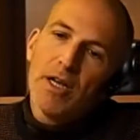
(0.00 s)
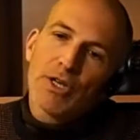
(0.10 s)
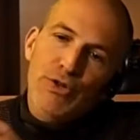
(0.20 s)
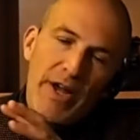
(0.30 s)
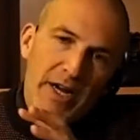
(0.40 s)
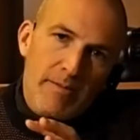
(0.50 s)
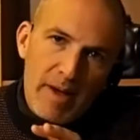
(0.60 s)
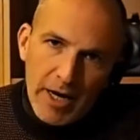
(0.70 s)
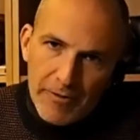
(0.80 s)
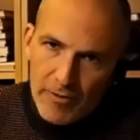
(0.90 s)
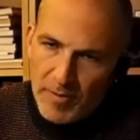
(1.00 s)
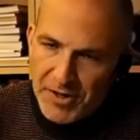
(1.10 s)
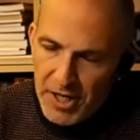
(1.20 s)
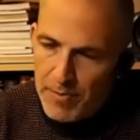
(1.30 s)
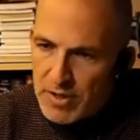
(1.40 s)
so I can make it from the
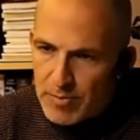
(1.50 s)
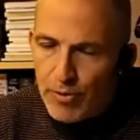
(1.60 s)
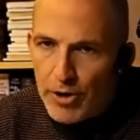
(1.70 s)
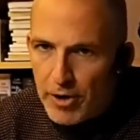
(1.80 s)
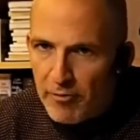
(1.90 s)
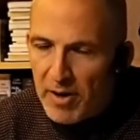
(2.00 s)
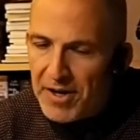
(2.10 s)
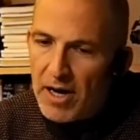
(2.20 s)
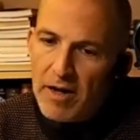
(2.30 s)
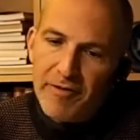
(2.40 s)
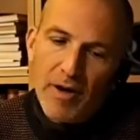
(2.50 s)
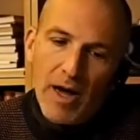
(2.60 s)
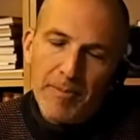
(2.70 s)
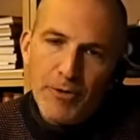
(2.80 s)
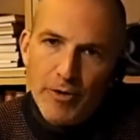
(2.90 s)
deepest point of my dive
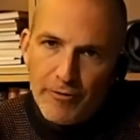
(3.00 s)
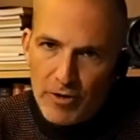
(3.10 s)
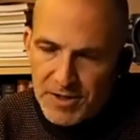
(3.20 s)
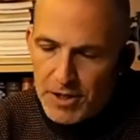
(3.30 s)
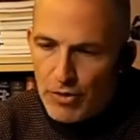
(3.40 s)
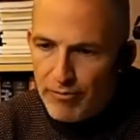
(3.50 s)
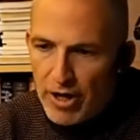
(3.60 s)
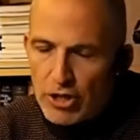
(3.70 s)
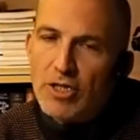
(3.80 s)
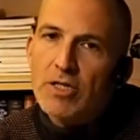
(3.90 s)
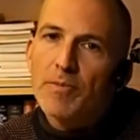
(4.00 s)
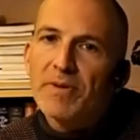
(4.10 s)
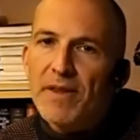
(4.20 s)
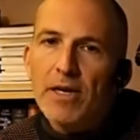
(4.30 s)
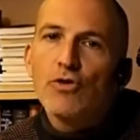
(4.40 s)
up to the first decompression stop
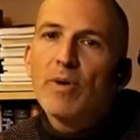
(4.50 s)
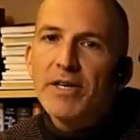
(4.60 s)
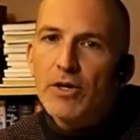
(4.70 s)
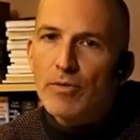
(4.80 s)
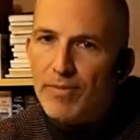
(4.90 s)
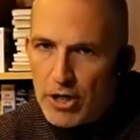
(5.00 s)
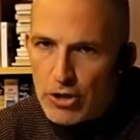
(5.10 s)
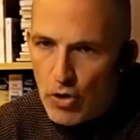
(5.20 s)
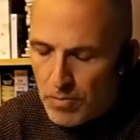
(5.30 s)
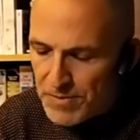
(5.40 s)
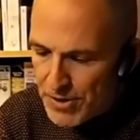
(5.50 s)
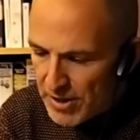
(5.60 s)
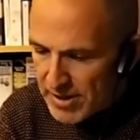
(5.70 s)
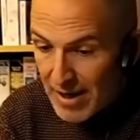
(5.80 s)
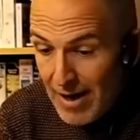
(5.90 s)
and then do my decompression open circuit,